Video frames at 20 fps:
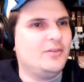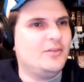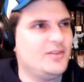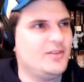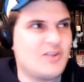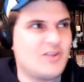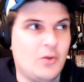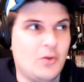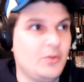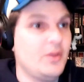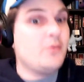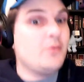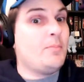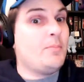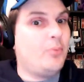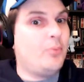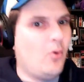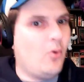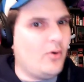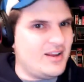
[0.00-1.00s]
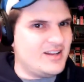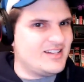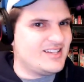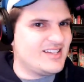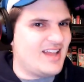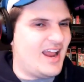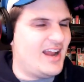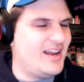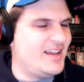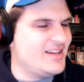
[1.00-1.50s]
It's only reported
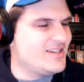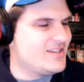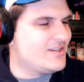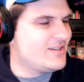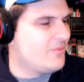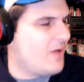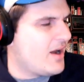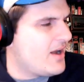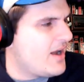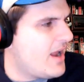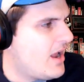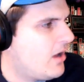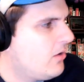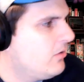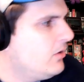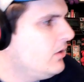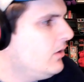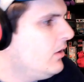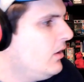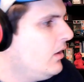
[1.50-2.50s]
signings right now.